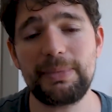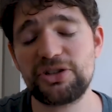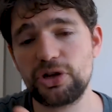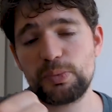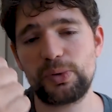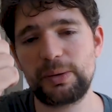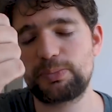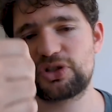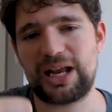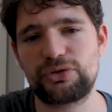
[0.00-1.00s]
Imagine your
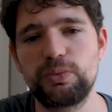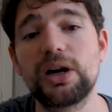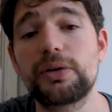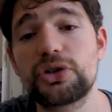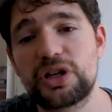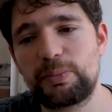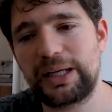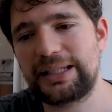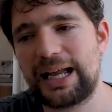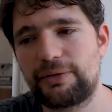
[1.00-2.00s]
opponent just has 1 creature in
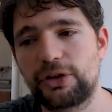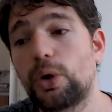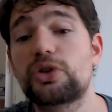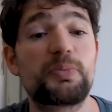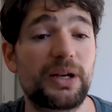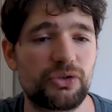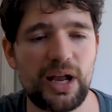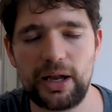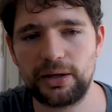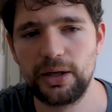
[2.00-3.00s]
play. They have a Goldspan
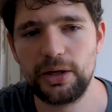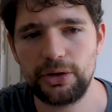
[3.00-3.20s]
Dragon.